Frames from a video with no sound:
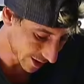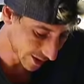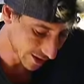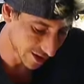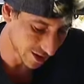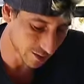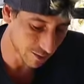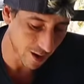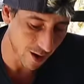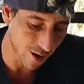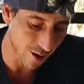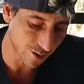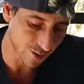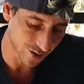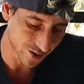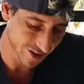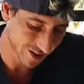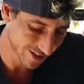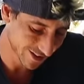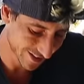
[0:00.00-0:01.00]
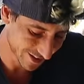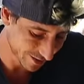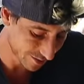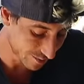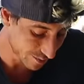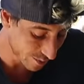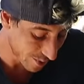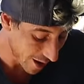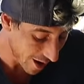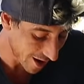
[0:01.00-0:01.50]
It's Smalls.
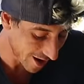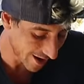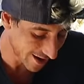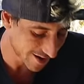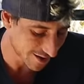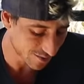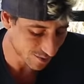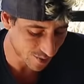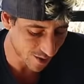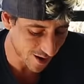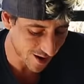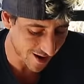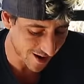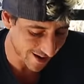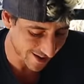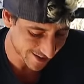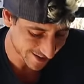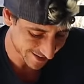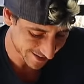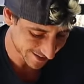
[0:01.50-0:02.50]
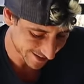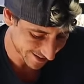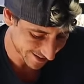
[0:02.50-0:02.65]
But, but.